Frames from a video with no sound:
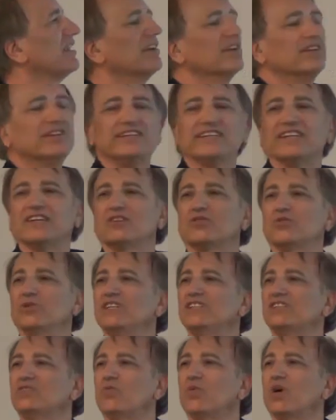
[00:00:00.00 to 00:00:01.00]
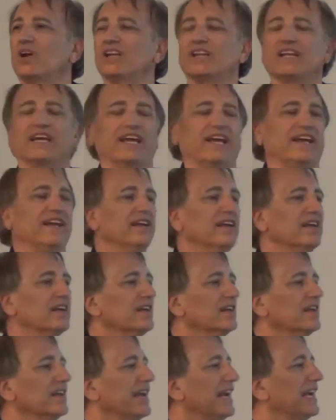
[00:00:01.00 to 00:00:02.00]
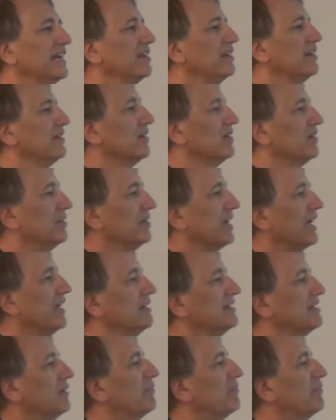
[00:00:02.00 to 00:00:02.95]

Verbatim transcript: suddenly increased one day. And, and